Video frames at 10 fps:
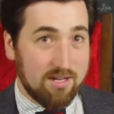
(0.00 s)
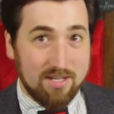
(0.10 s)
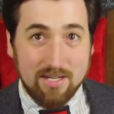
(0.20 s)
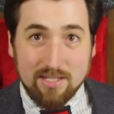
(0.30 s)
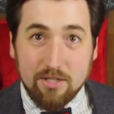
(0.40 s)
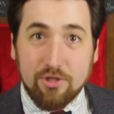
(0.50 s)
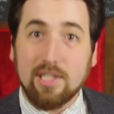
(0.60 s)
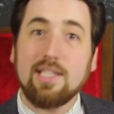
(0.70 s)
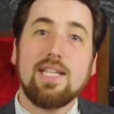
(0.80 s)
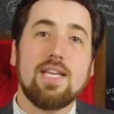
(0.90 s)

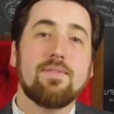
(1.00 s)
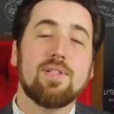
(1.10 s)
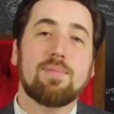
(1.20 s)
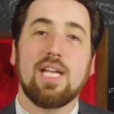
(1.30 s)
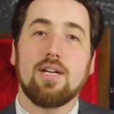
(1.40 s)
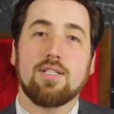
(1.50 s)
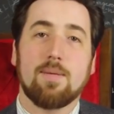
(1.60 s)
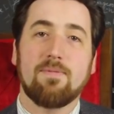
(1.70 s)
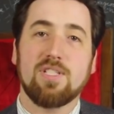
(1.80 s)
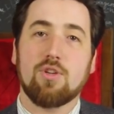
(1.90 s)
unconditionally give the player
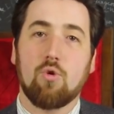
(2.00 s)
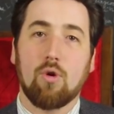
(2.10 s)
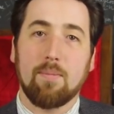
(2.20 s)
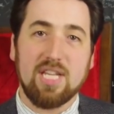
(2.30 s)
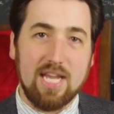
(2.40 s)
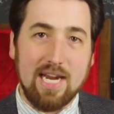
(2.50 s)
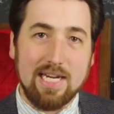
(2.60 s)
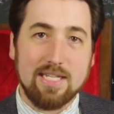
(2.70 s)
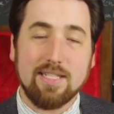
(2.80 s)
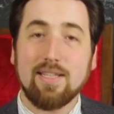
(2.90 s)
some of its core
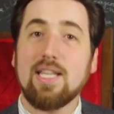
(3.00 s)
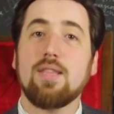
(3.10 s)
mechanics and